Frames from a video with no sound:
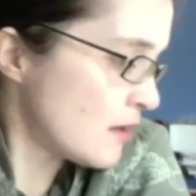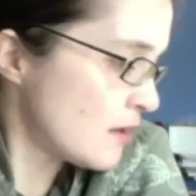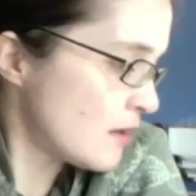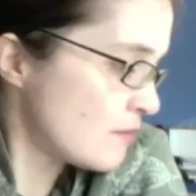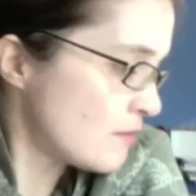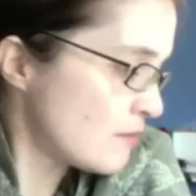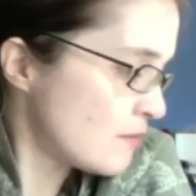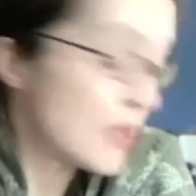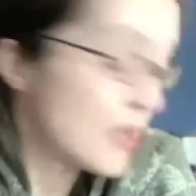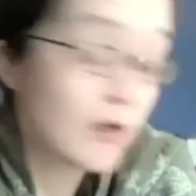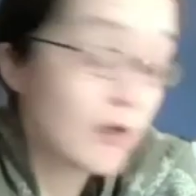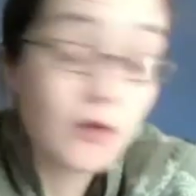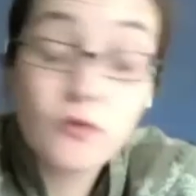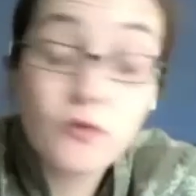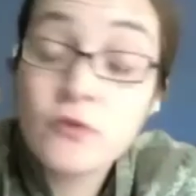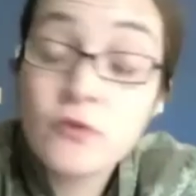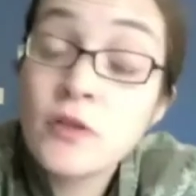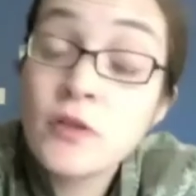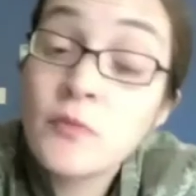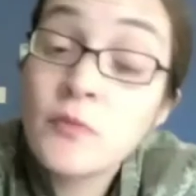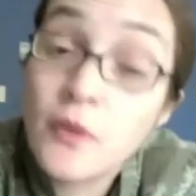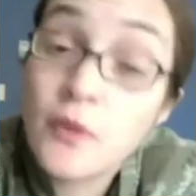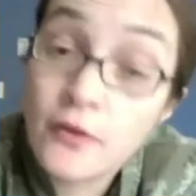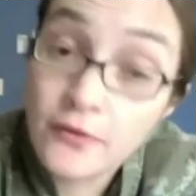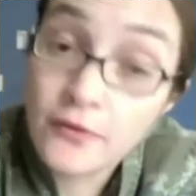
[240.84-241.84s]
Pierre
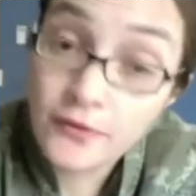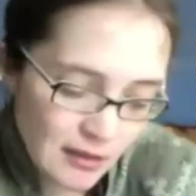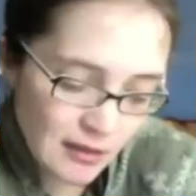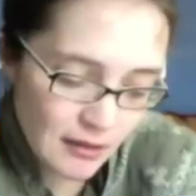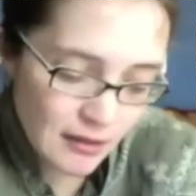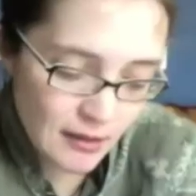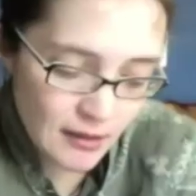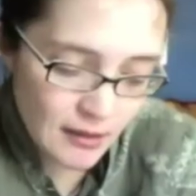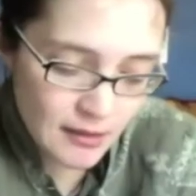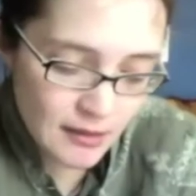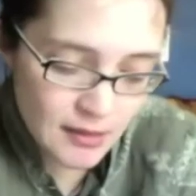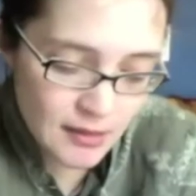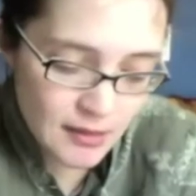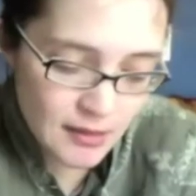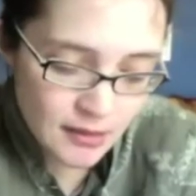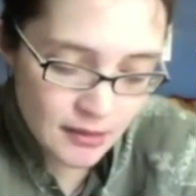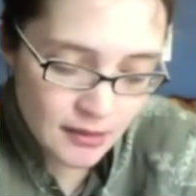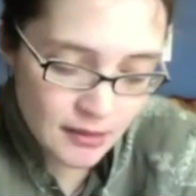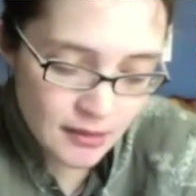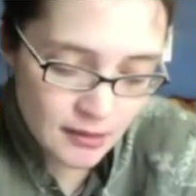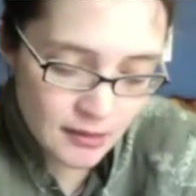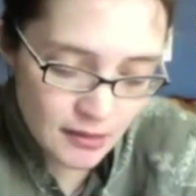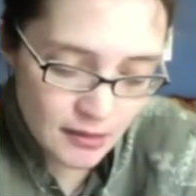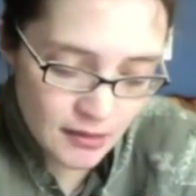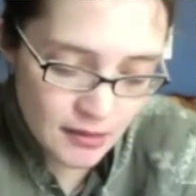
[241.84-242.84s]
Kulibov. It's
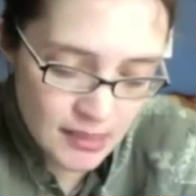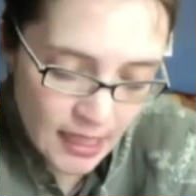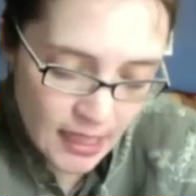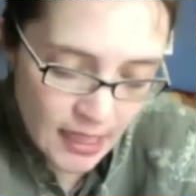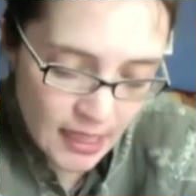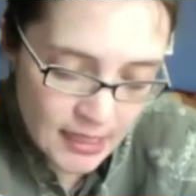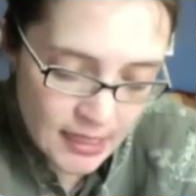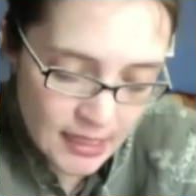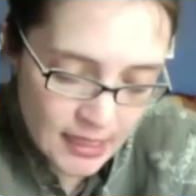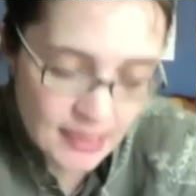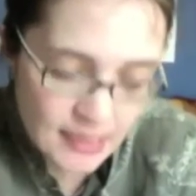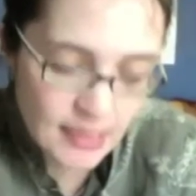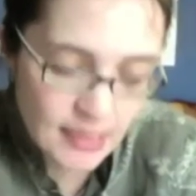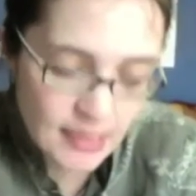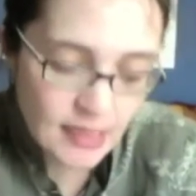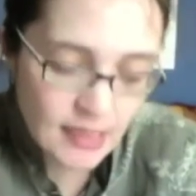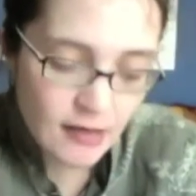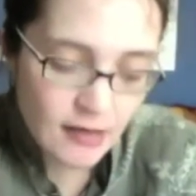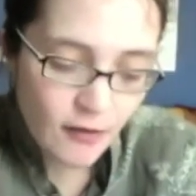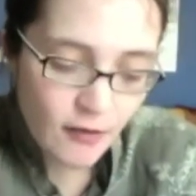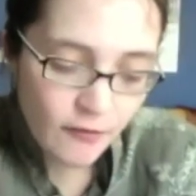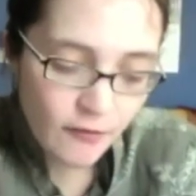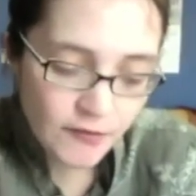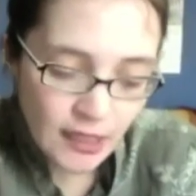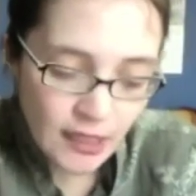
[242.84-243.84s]
this idea
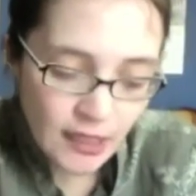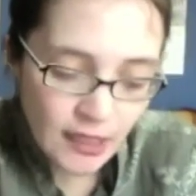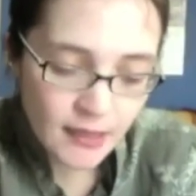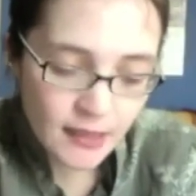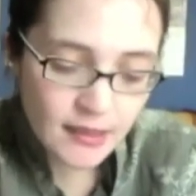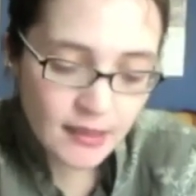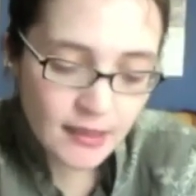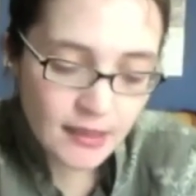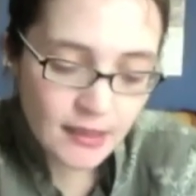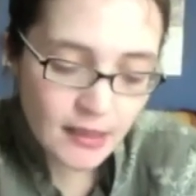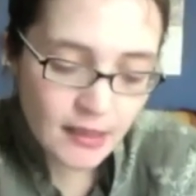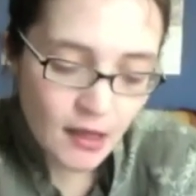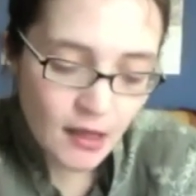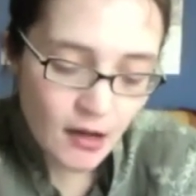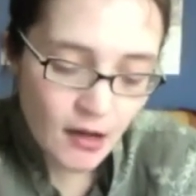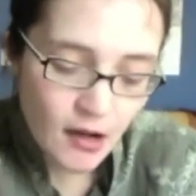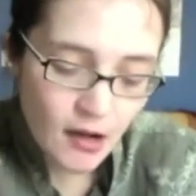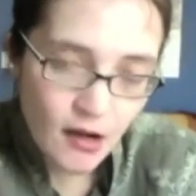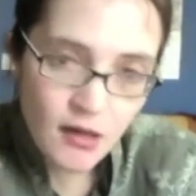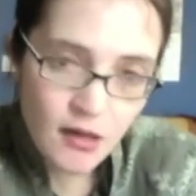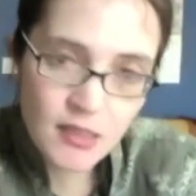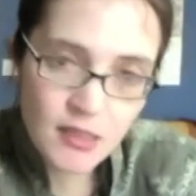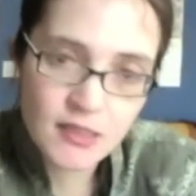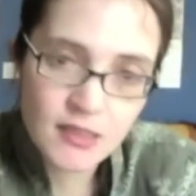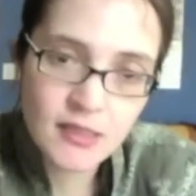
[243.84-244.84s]
of telling
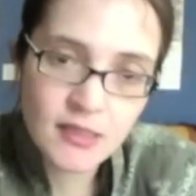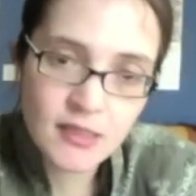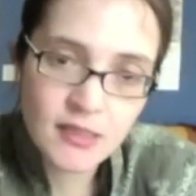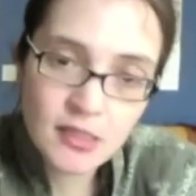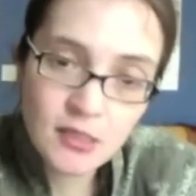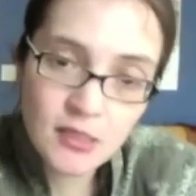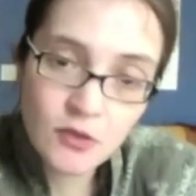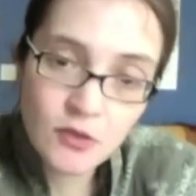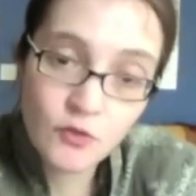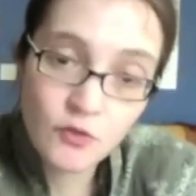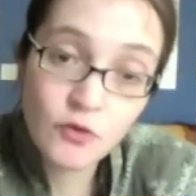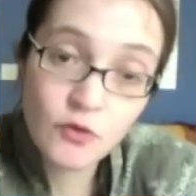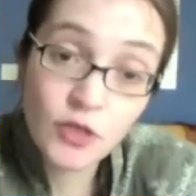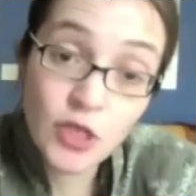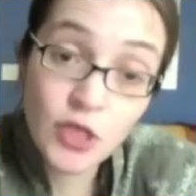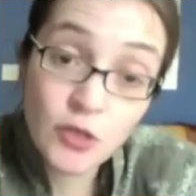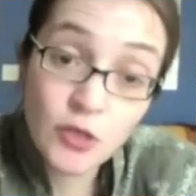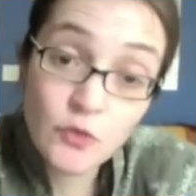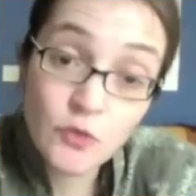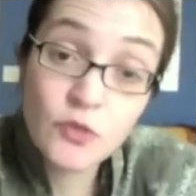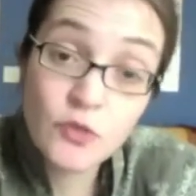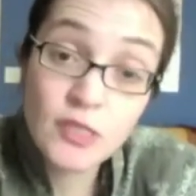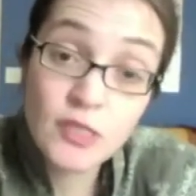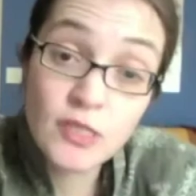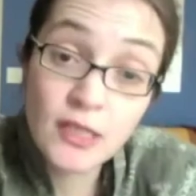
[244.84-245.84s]
artists' story
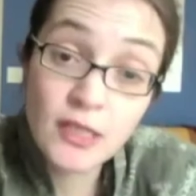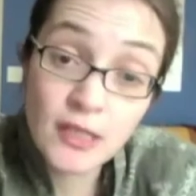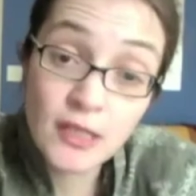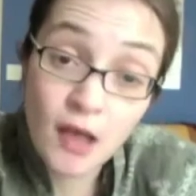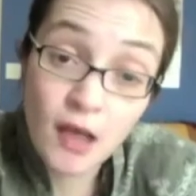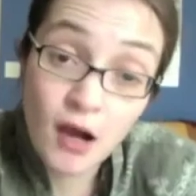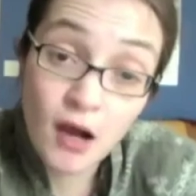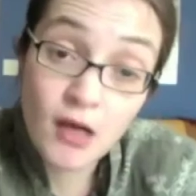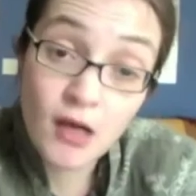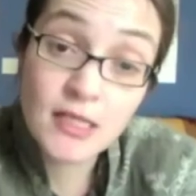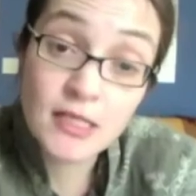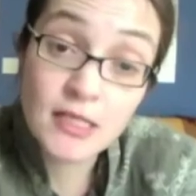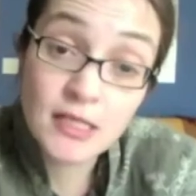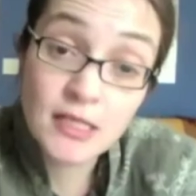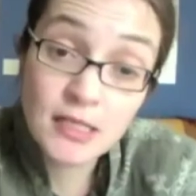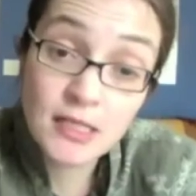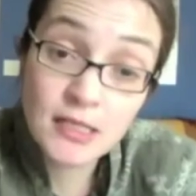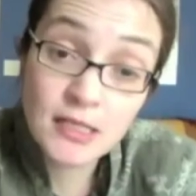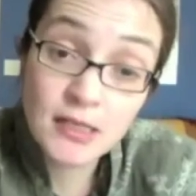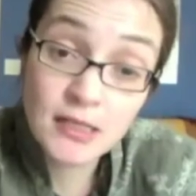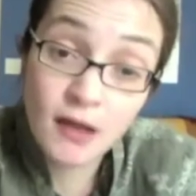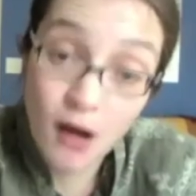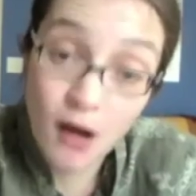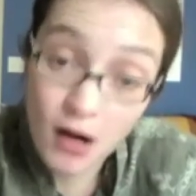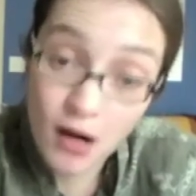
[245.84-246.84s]
using
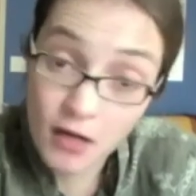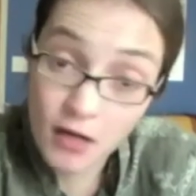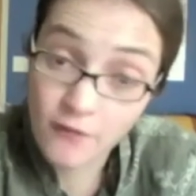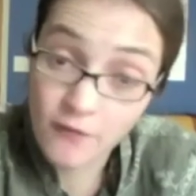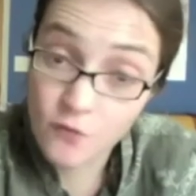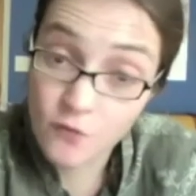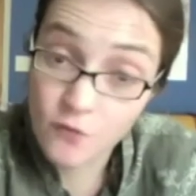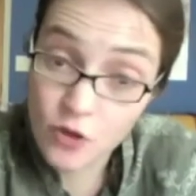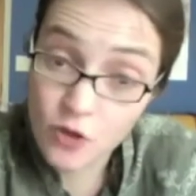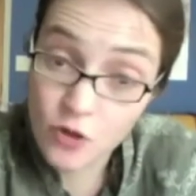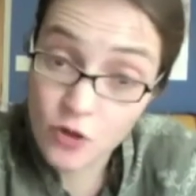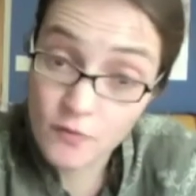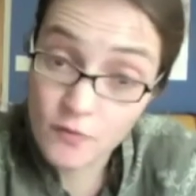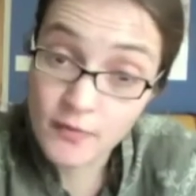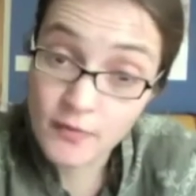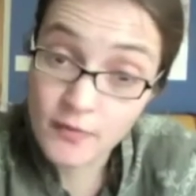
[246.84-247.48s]
artists' art form.